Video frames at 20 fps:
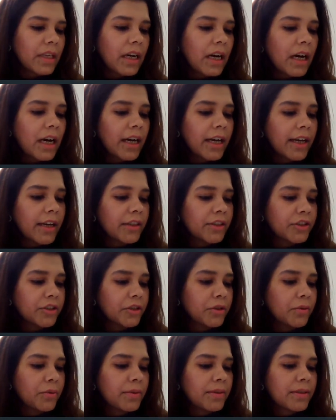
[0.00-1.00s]
I
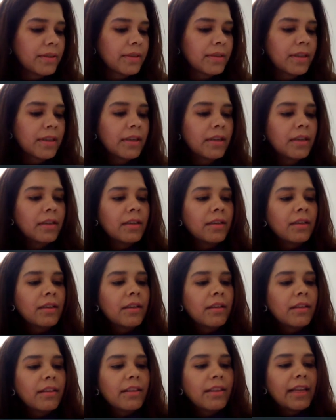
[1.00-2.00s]
used
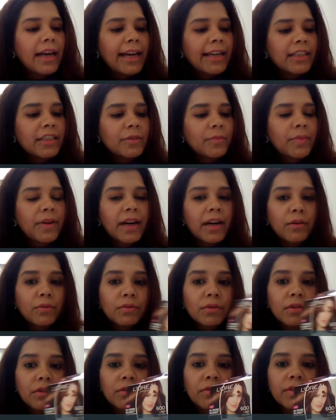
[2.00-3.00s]
light
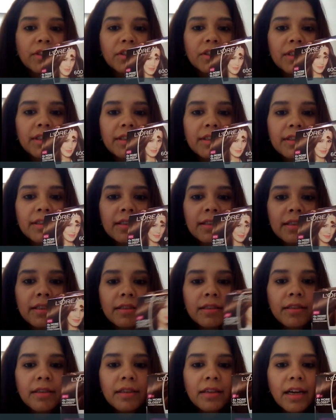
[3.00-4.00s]
brown, which is
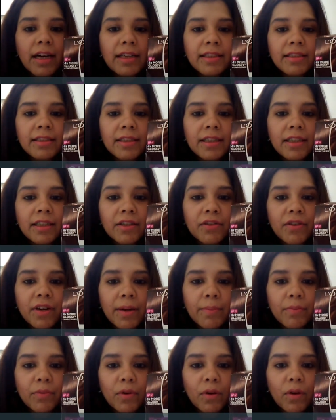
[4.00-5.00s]
Casting
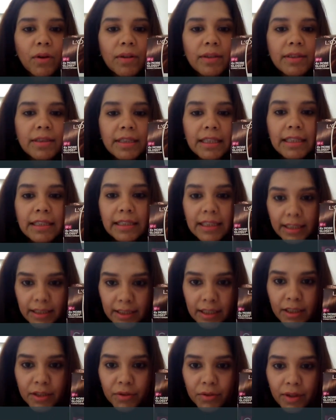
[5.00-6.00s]
Creme Gloss
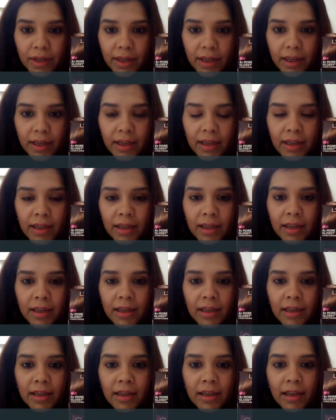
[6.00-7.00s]
600,
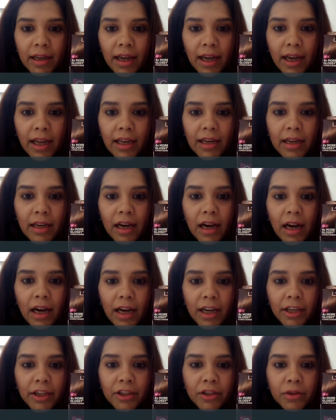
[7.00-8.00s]
and
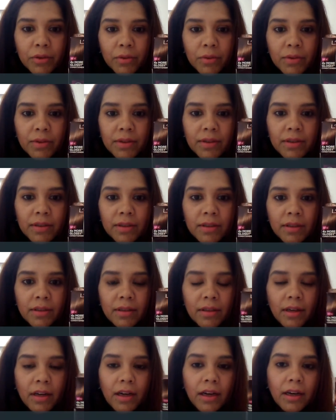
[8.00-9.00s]
I used
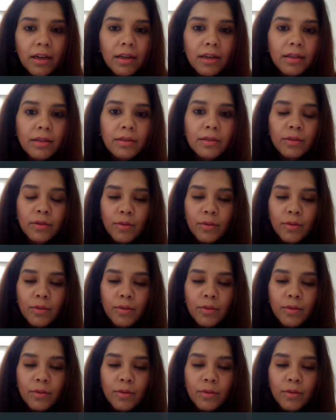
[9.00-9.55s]
a